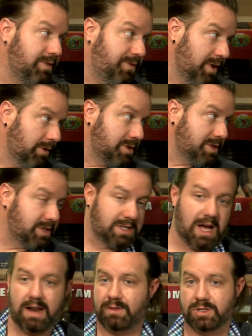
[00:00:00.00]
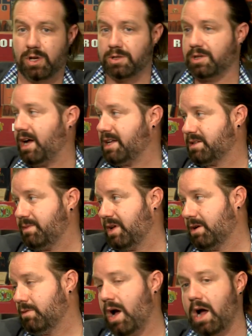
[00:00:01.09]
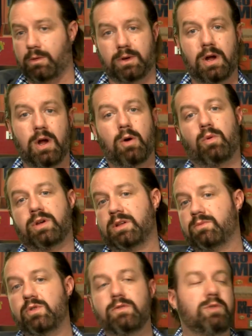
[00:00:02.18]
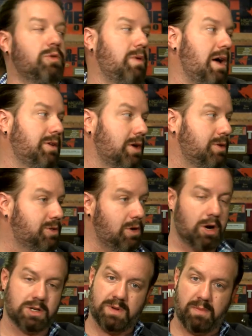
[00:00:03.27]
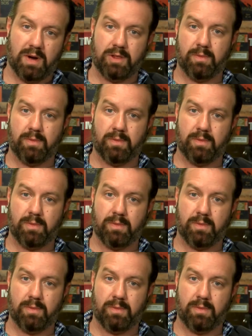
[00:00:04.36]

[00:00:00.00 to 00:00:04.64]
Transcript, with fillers: fillers inside of it. It's also got some Nicaraguan. We can move you around to other cigars made by other